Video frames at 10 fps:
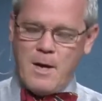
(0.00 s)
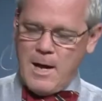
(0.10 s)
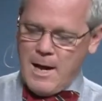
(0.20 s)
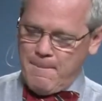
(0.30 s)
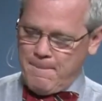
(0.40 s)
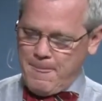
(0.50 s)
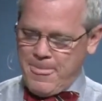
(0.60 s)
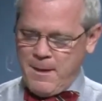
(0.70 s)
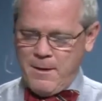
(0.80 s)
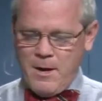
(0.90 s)
The
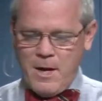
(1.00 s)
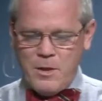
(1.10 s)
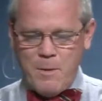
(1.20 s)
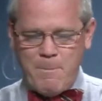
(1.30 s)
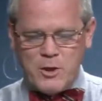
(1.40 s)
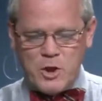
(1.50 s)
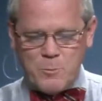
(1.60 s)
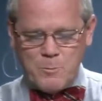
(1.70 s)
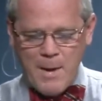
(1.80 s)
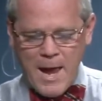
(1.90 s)

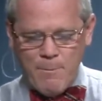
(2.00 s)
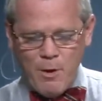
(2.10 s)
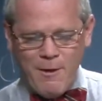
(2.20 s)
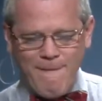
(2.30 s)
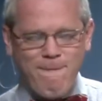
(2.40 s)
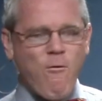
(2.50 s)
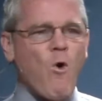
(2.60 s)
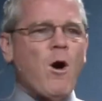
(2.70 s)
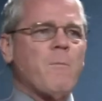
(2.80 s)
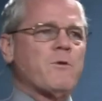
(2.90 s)
Bishop's Bible
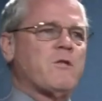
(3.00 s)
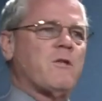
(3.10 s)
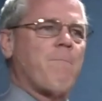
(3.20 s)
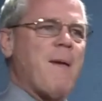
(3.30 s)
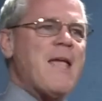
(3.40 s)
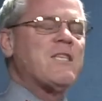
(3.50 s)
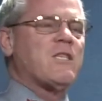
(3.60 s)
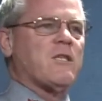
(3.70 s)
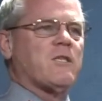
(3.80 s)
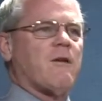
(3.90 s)
forms the
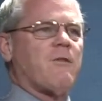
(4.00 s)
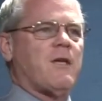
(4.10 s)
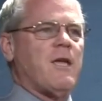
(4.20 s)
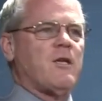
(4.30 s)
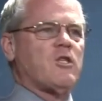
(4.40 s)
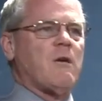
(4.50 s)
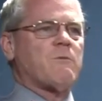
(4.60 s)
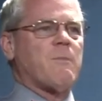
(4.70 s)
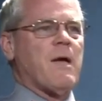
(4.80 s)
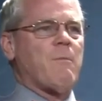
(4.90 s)
basis of the King
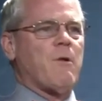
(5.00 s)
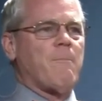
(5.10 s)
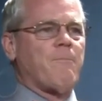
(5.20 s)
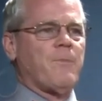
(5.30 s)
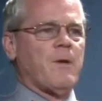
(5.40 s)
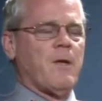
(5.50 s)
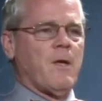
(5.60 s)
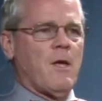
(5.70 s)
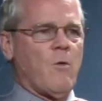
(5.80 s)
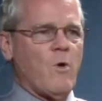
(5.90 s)
James Bible.
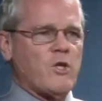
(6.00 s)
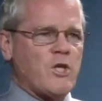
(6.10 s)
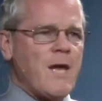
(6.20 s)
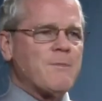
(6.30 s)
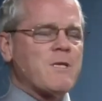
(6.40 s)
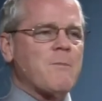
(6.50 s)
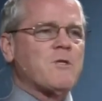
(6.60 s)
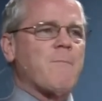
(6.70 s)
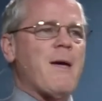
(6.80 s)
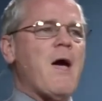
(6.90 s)
When James
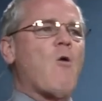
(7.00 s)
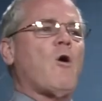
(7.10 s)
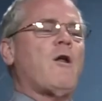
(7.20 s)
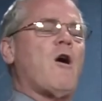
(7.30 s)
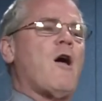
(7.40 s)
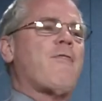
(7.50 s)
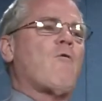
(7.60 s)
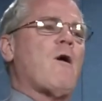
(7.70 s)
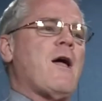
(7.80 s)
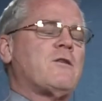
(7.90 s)
comes to power and
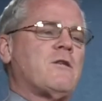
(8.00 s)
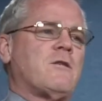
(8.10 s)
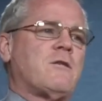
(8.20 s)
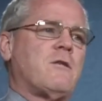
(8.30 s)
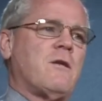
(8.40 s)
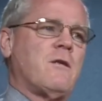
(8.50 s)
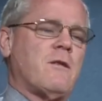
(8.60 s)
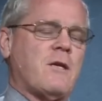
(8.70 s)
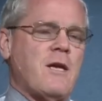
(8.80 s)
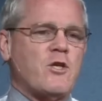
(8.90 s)
authorizes
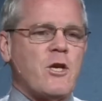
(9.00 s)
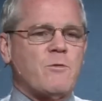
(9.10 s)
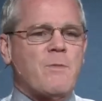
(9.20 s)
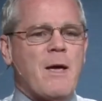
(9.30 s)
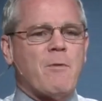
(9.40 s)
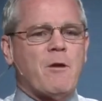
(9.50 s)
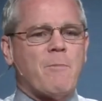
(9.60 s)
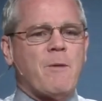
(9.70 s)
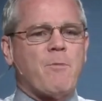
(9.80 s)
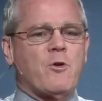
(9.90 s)
the King James Bible to
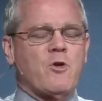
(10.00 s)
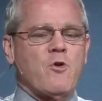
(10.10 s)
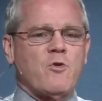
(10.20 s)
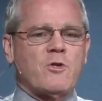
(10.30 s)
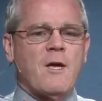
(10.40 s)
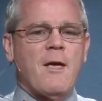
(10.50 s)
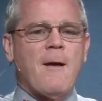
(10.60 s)
be produced,